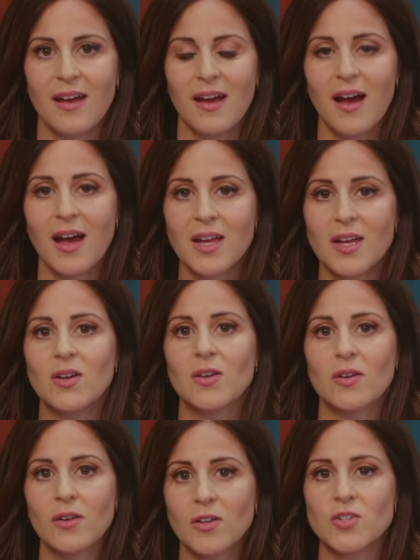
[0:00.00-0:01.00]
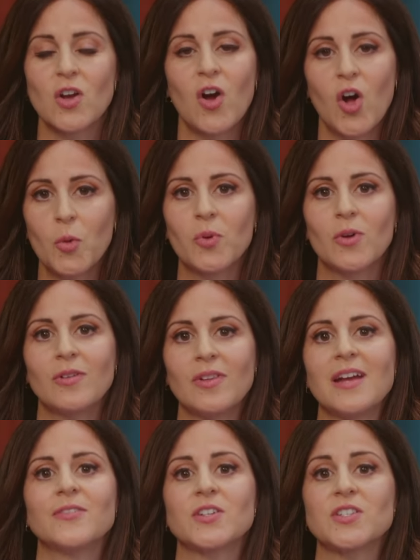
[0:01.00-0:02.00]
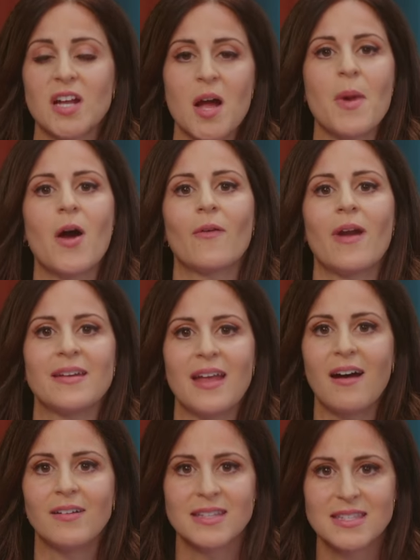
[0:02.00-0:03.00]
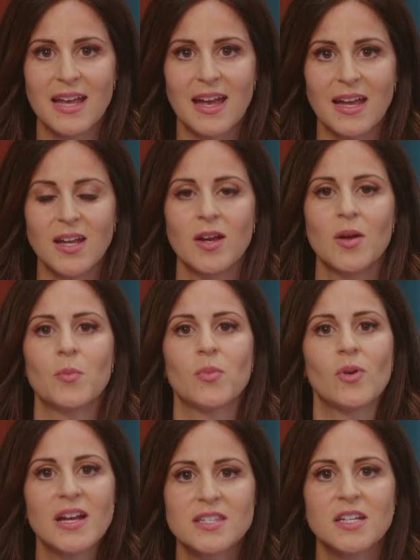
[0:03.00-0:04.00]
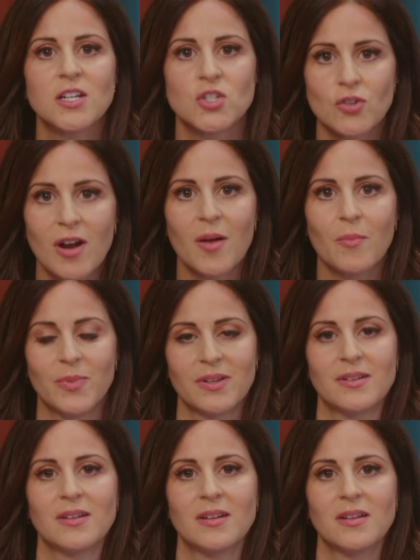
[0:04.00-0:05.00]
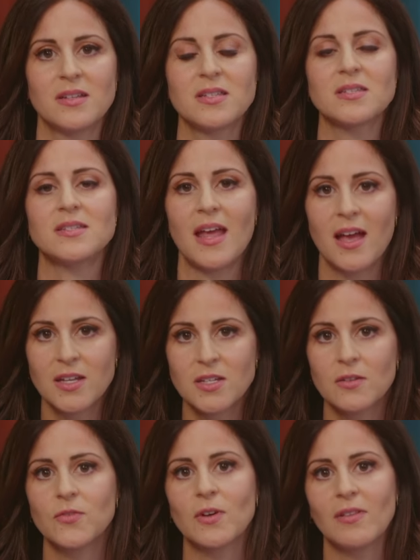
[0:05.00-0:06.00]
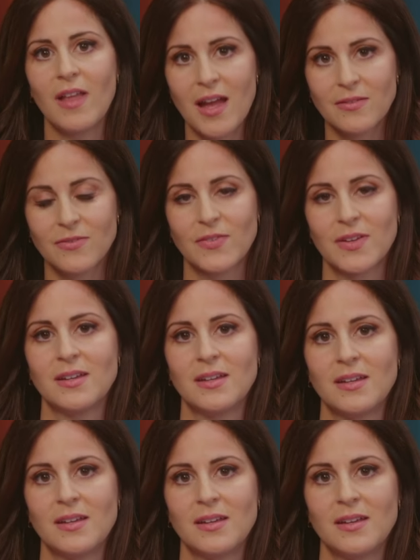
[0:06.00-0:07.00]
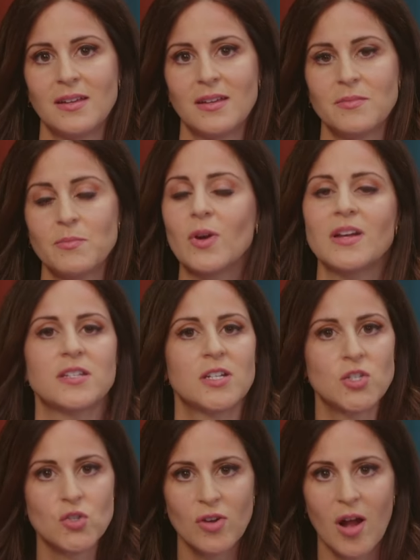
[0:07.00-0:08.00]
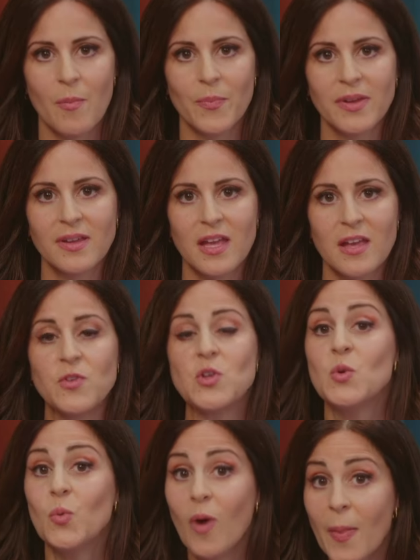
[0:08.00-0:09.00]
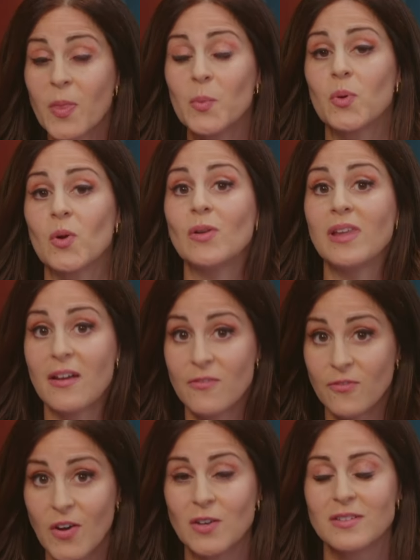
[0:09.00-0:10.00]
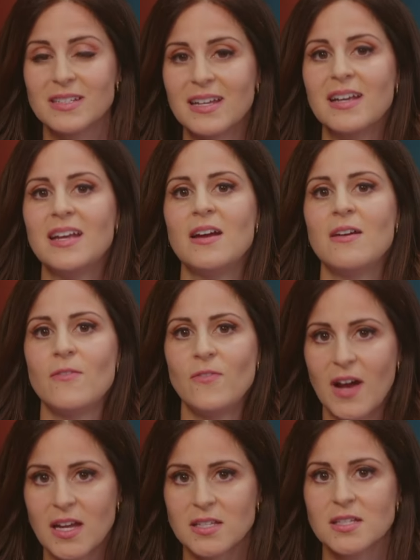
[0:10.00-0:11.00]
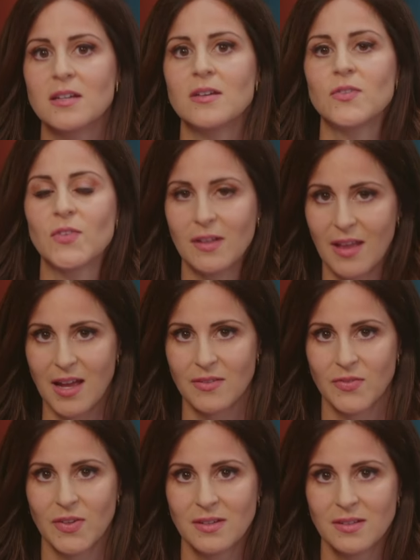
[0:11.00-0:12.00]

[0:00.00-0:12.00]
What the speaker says: I urge all pro-lifers to come out right now and say, President Trump, stand for life. President Trump, if you want the pro-life vote, fight for life.